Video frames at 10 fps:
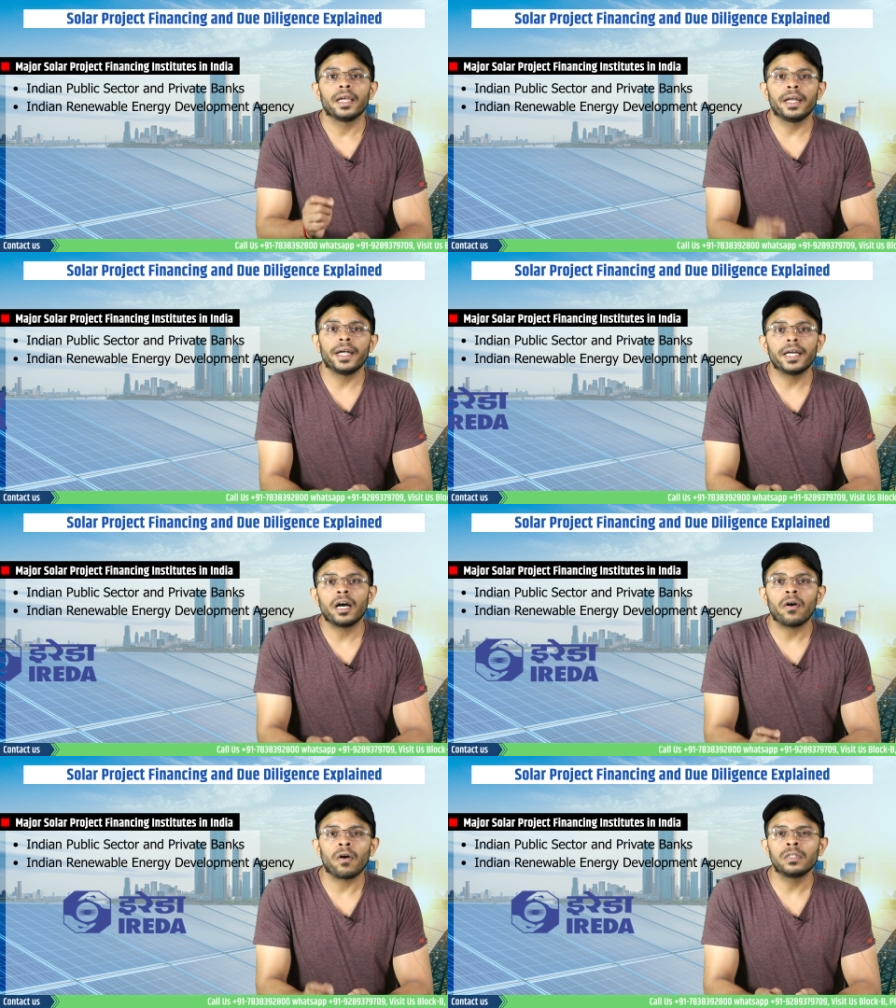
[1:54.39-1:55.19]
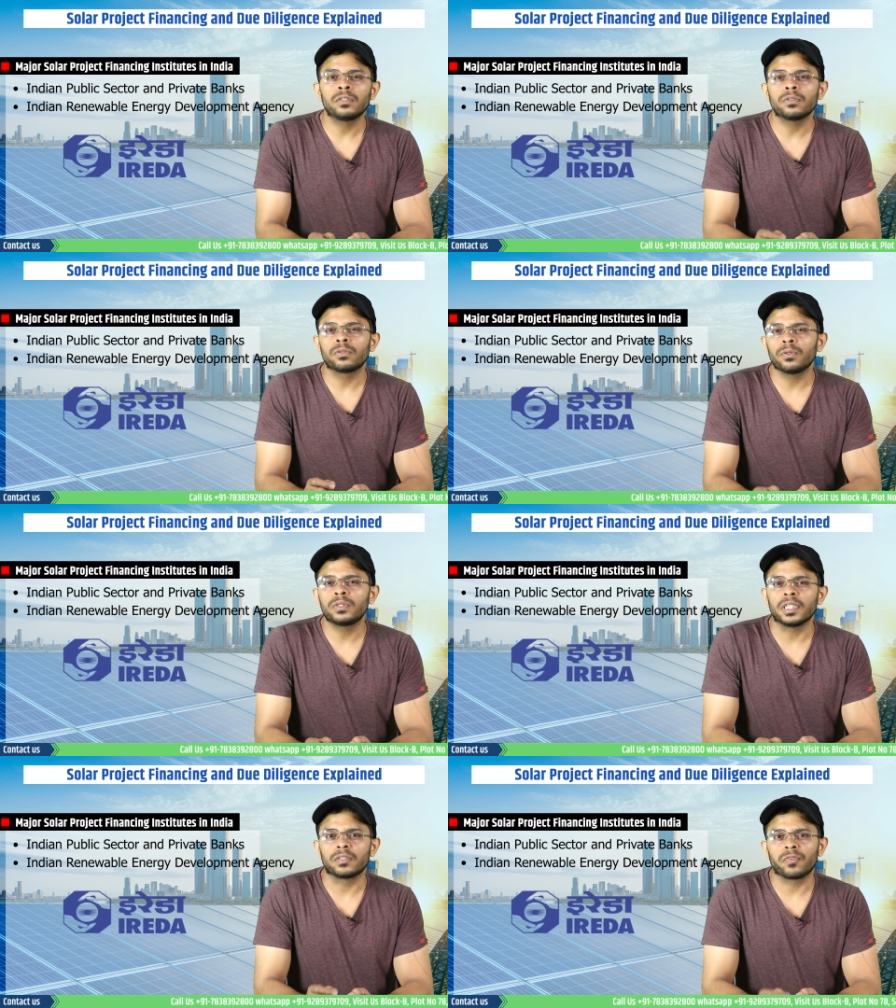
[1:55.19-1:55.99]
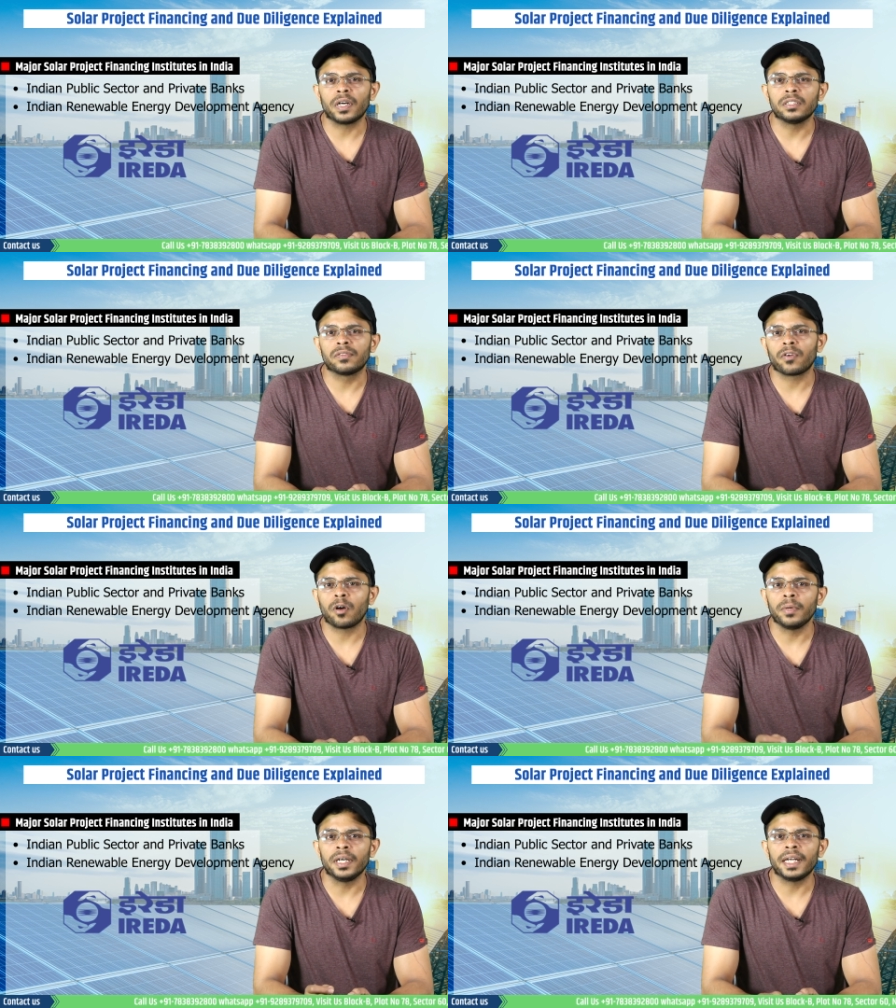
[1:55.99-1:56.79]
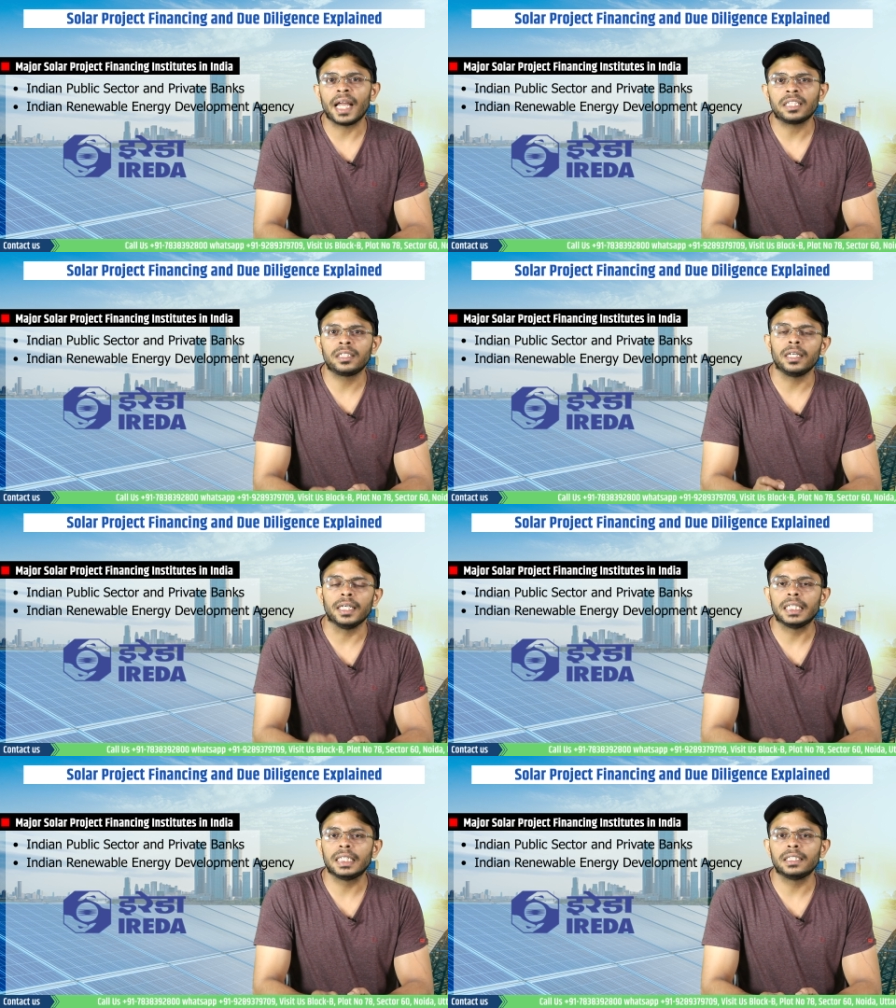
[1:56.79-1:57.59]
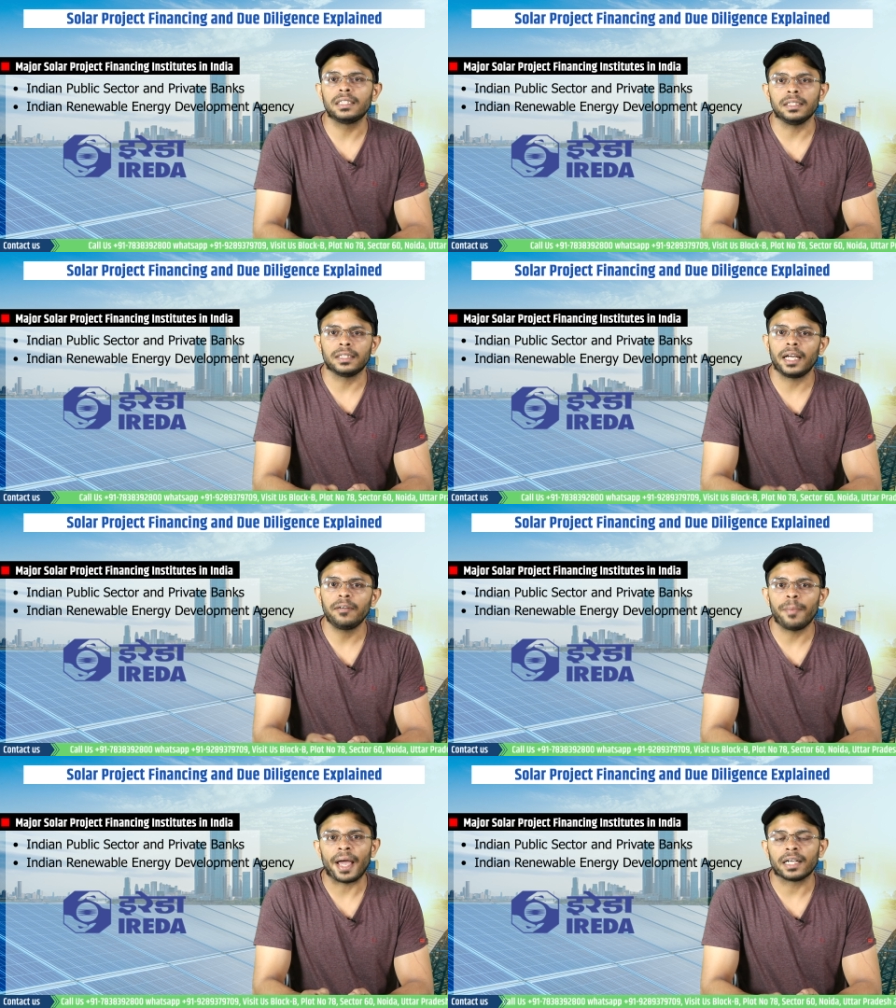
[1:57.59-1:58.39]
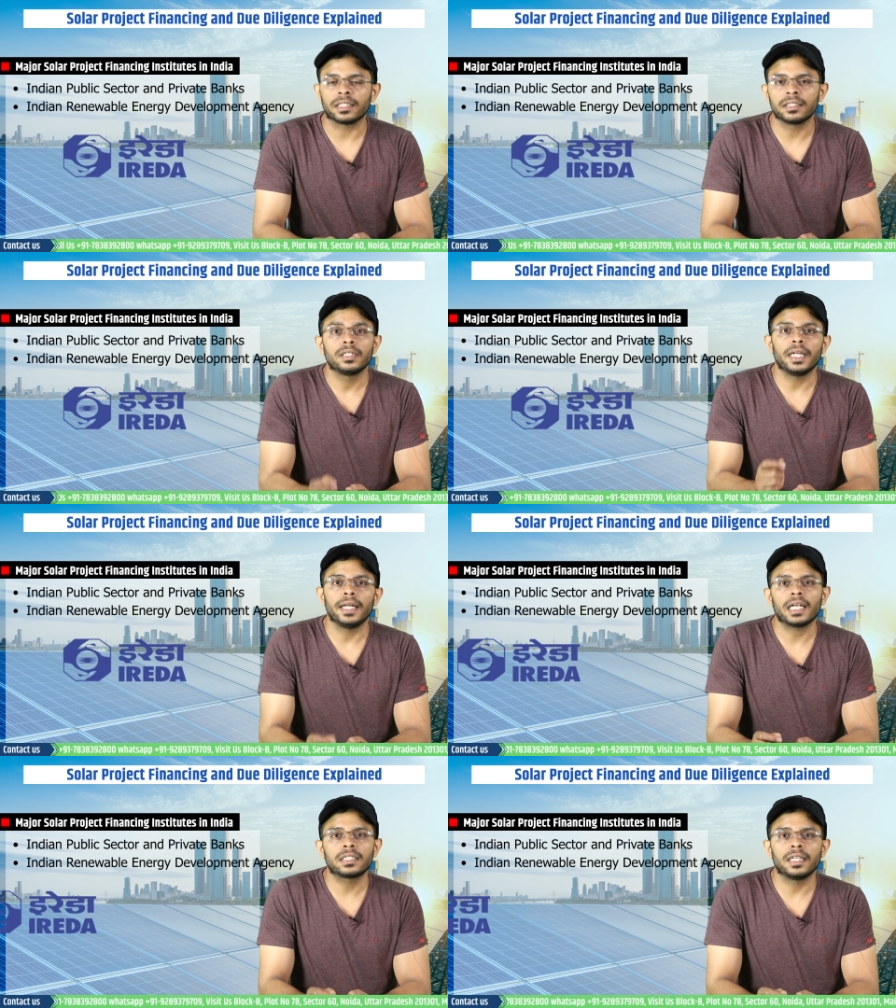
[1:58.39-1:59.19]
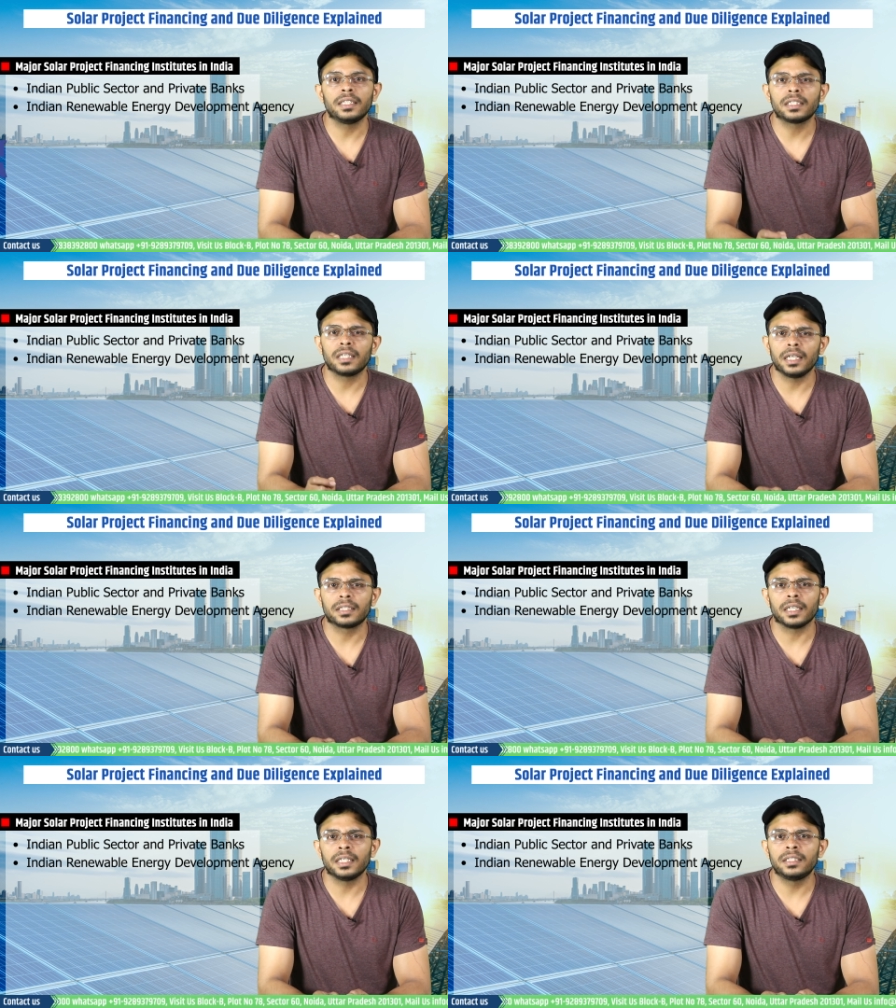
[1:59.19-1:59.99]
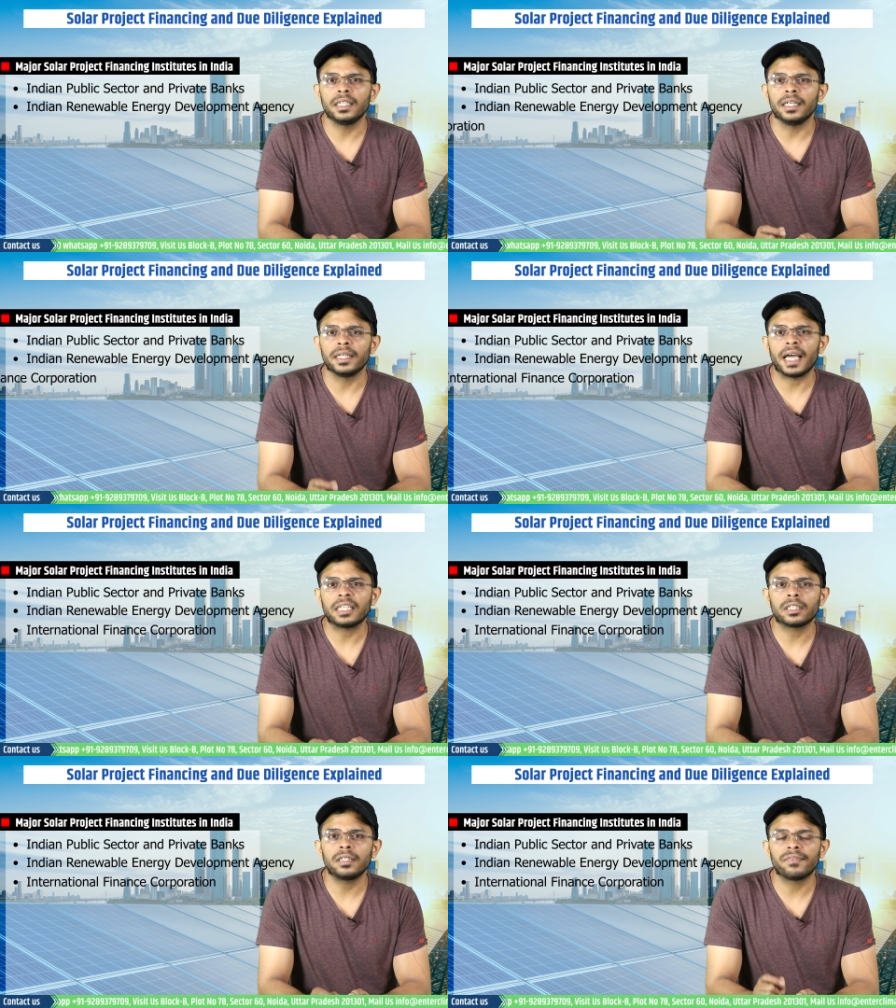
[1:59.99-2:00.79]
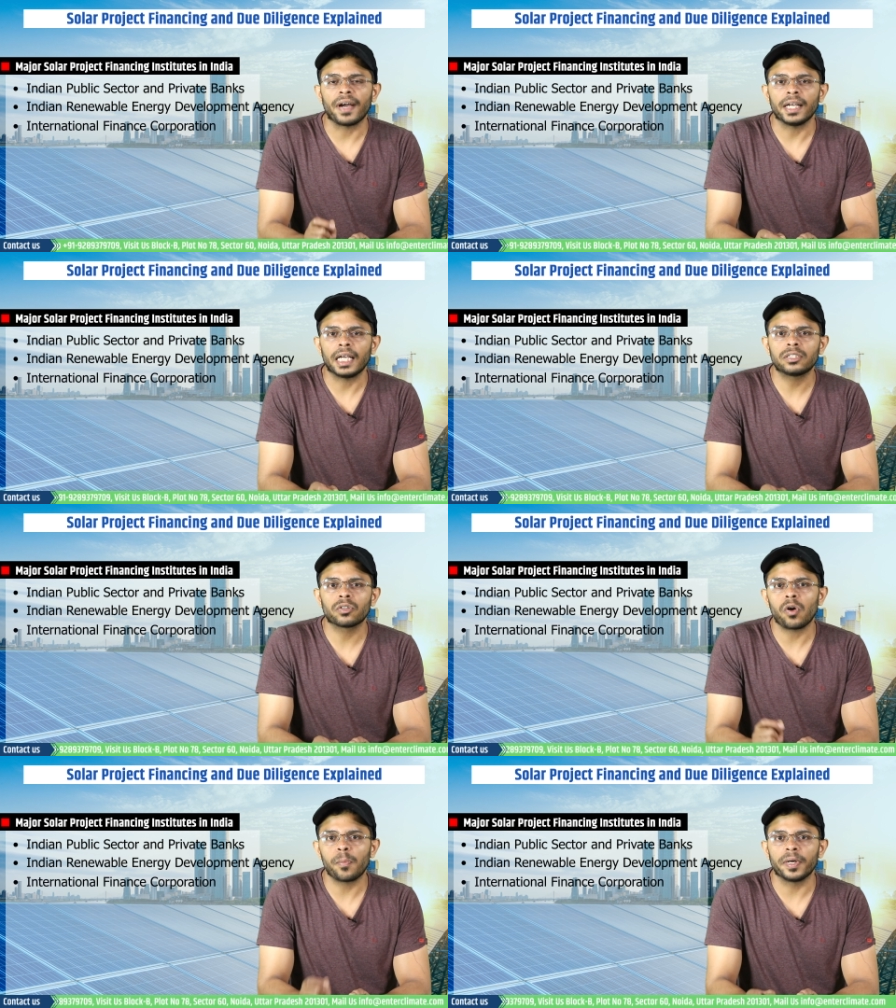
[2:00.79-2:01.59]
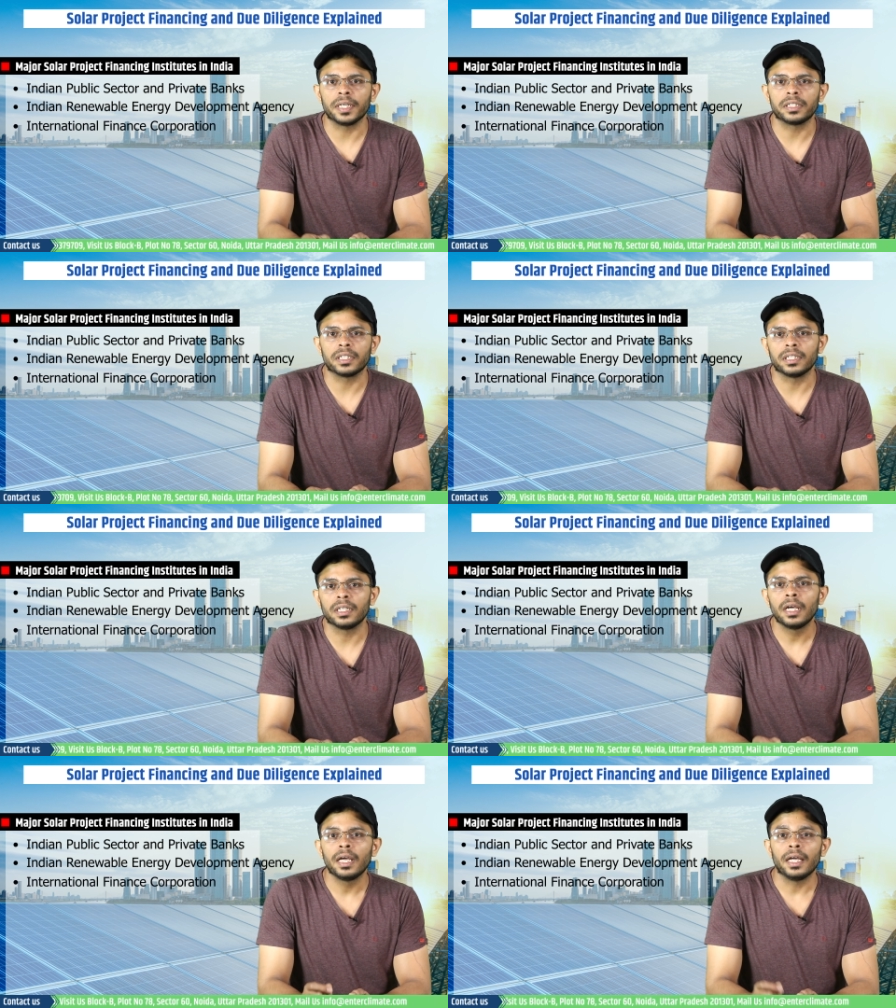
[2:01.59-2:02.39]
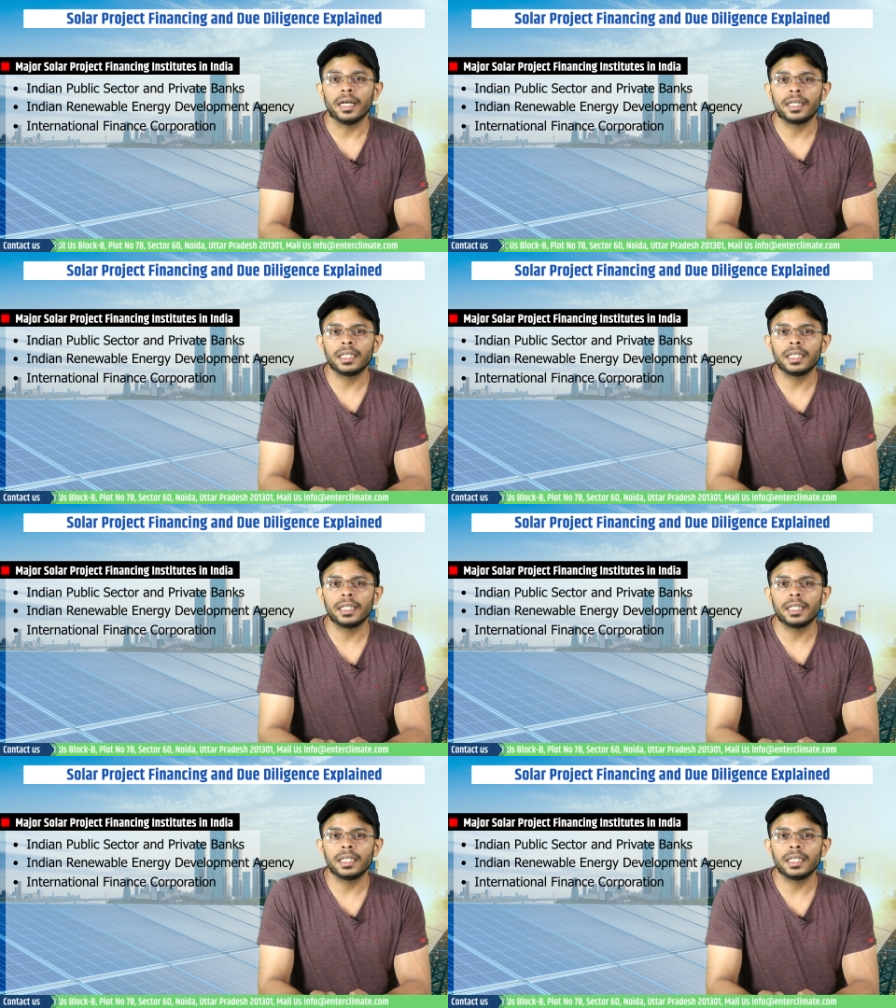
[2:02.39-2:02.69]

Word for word: IREDA also sources funds from international agencies and banks. The next in this list is the International Finance Corporation. It